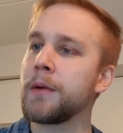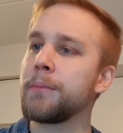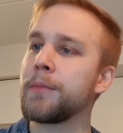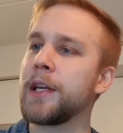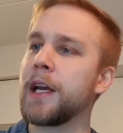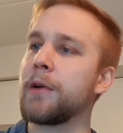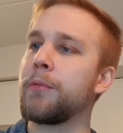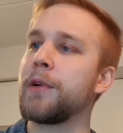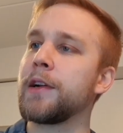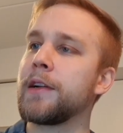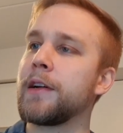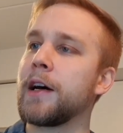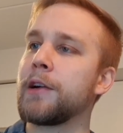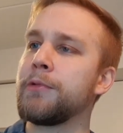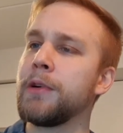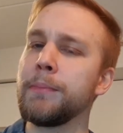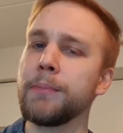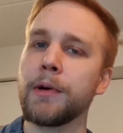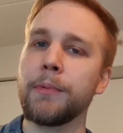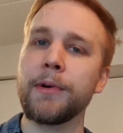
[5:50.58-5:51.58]
Yeah, I
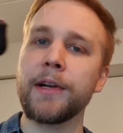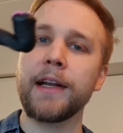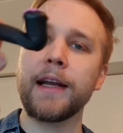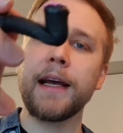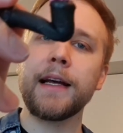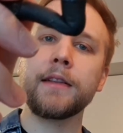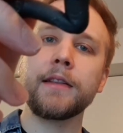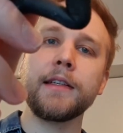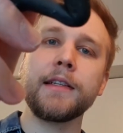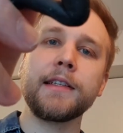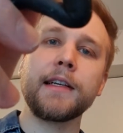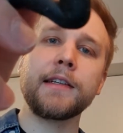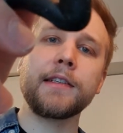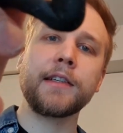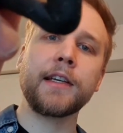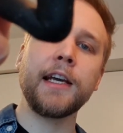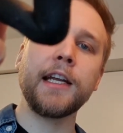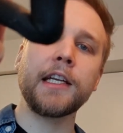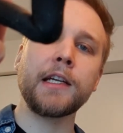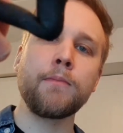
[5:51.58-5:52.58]
remember when I had this as a
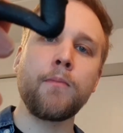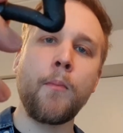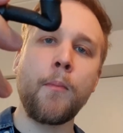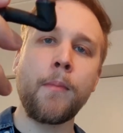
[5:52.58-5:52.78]
kid.